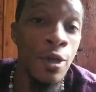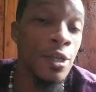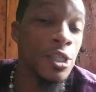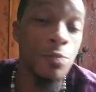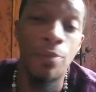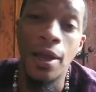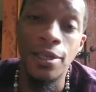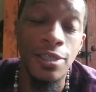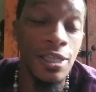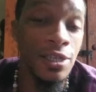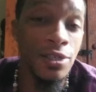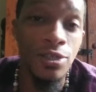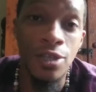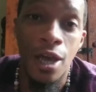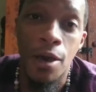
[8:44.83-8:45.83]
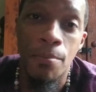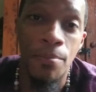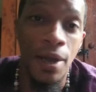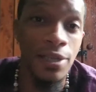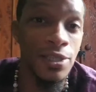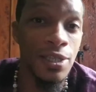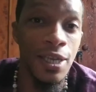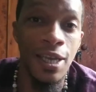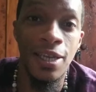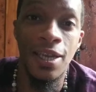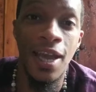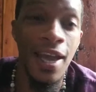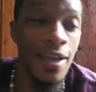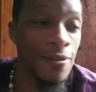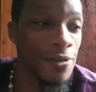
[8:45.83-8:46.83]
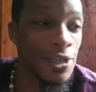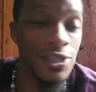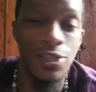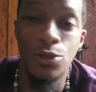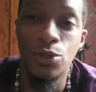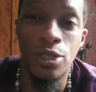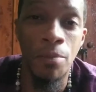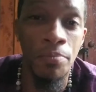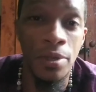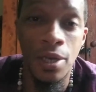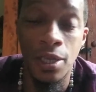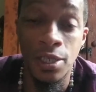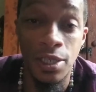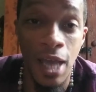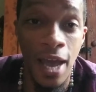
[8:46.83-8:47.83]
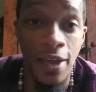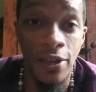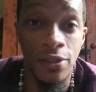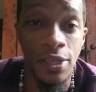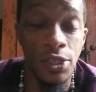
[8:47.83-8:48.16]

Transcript: spice things up by saying, hey, let's do something exciting.